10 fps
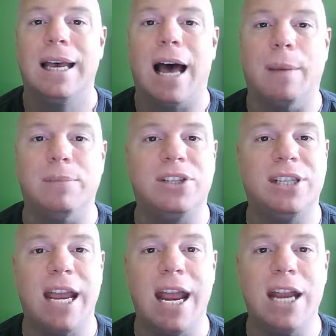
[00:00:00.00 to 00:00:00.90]
Um,
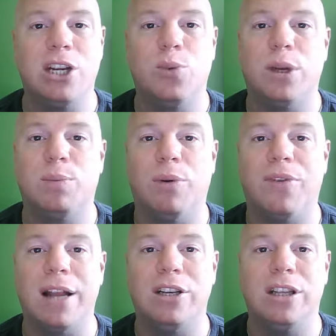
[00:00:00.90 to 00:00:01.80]
staged, which
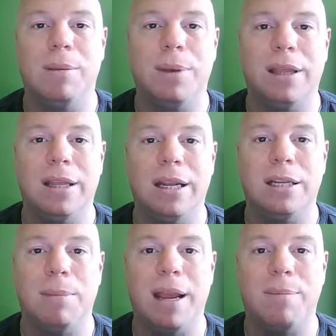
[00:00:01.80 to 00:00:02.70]
provides you the ability
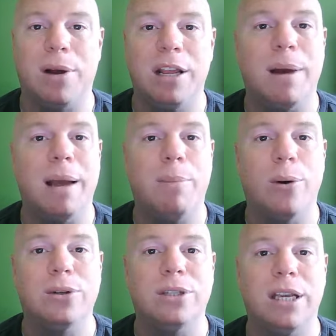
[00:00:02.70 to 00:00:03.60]
to make money by
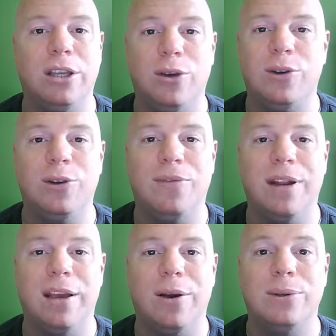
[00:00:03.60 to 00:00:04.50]
posting YouTube
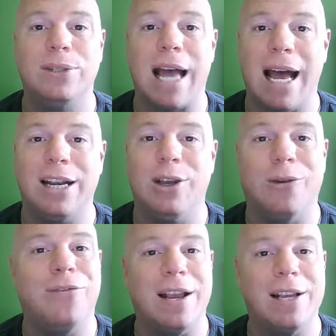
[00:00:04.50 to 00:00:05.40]
videos onto
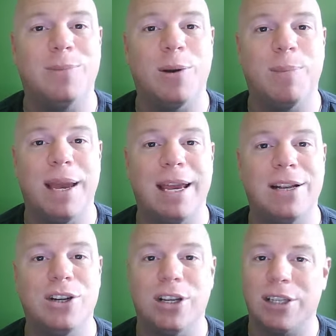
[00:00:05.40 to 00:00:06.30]
your Facebook
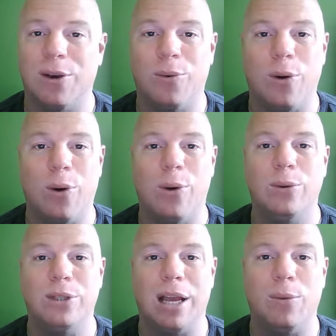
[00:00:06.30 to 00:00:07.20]
page because it
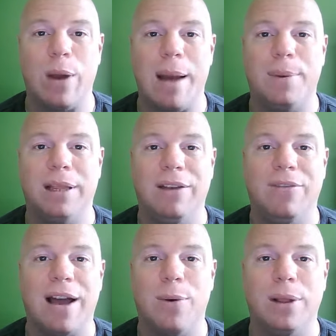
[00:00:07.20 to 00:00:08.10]
grows and rapidly
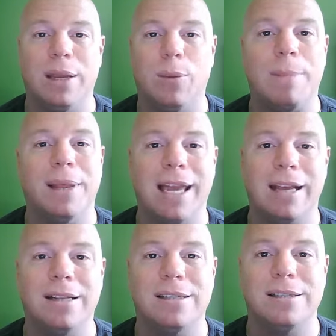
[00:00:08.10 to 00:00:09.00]
virally
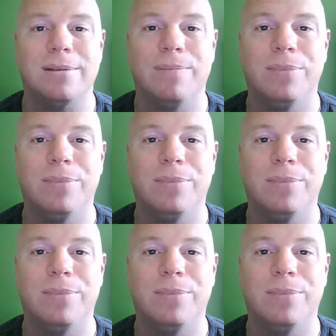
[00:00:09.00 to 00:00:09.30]
replicates.